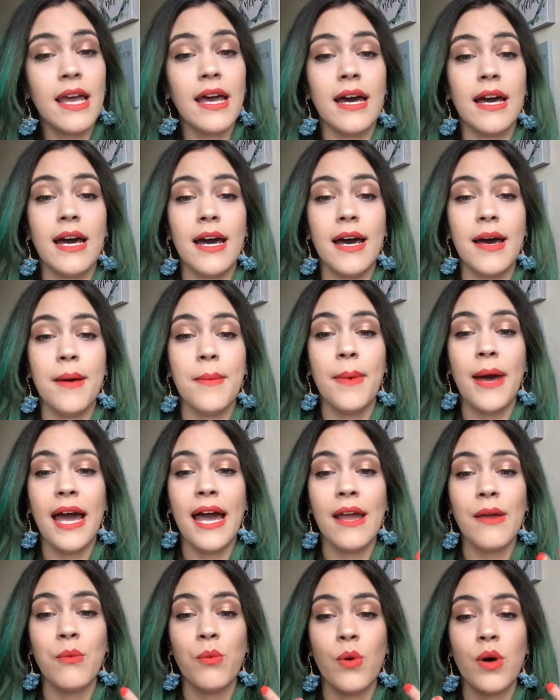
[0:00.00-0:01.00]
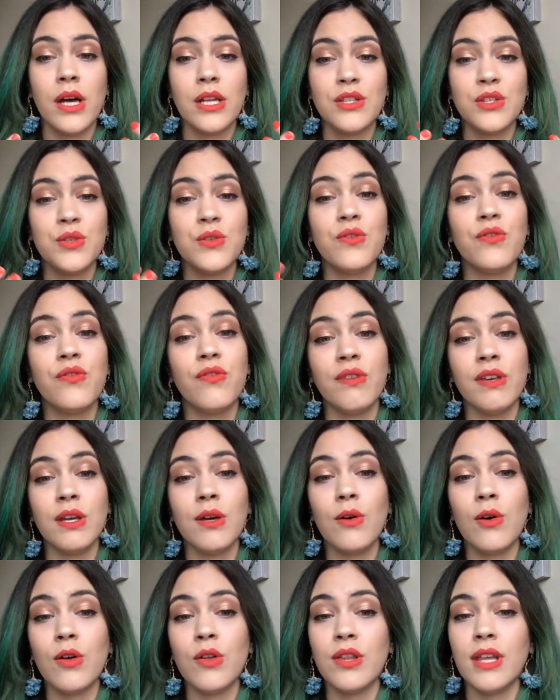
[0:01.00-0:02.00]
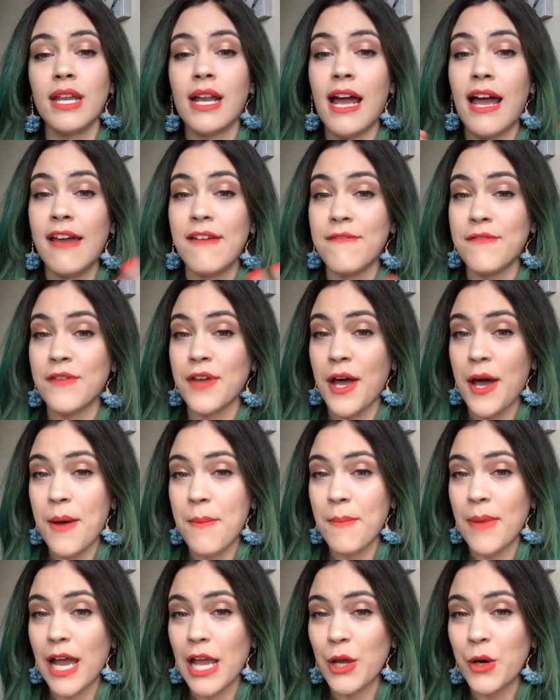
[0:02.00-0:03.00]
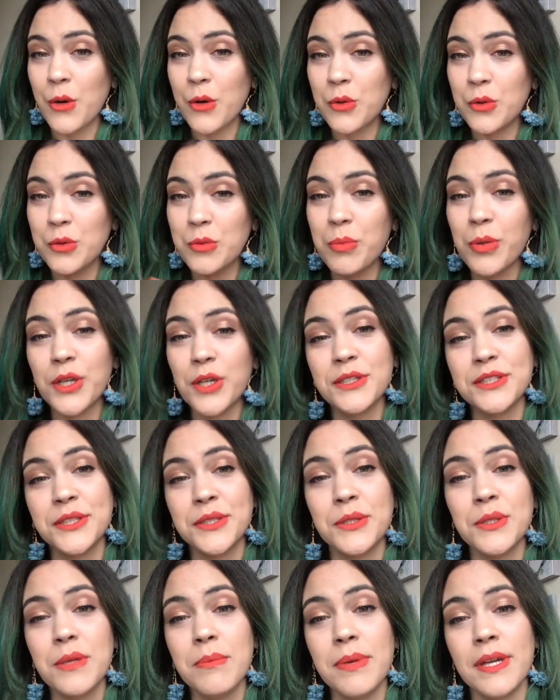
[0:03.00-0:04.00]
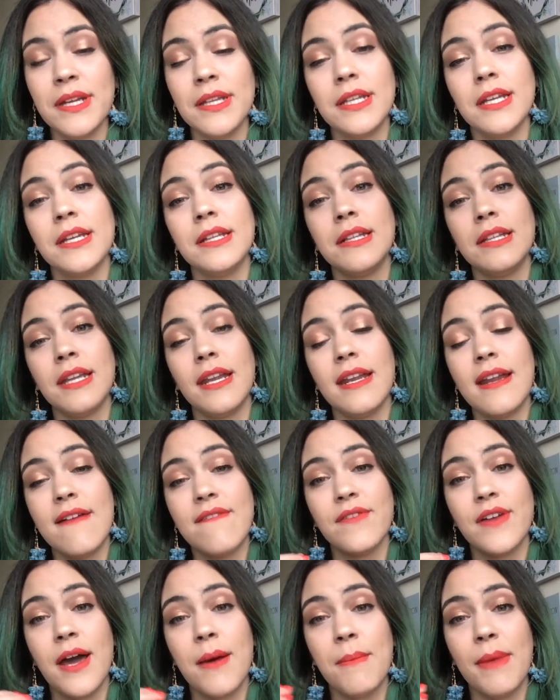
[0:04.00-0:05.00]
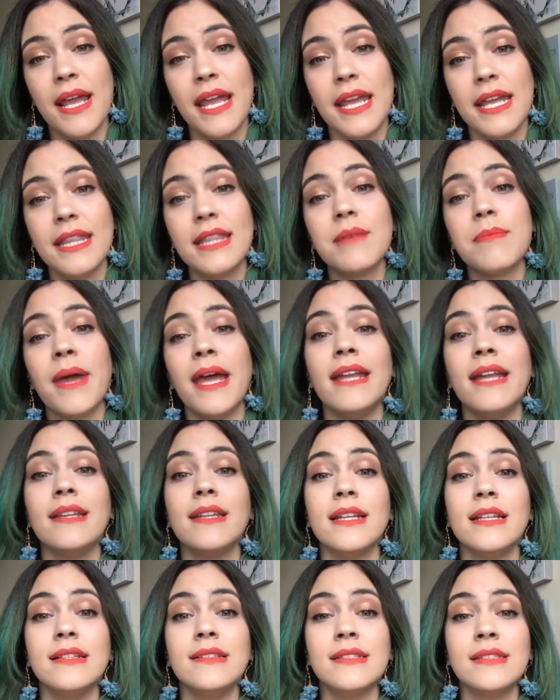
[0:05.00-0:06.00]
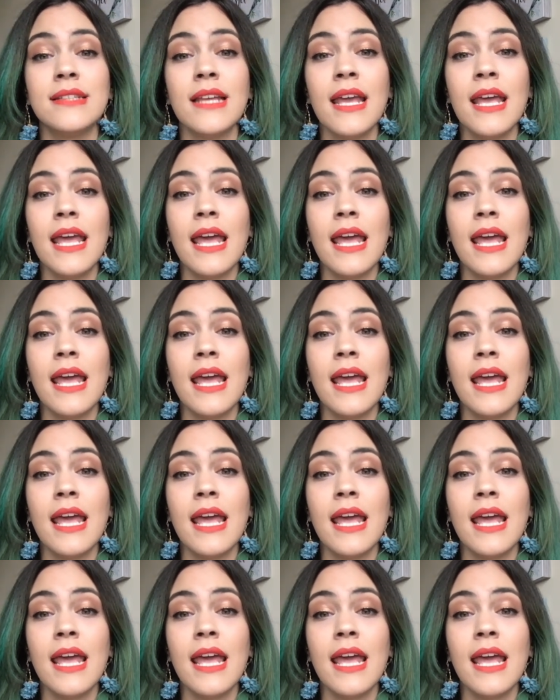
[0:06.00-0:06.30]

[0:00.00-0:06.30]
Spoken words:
I want to feel that I've got my own personal opinion and that I've got my independence.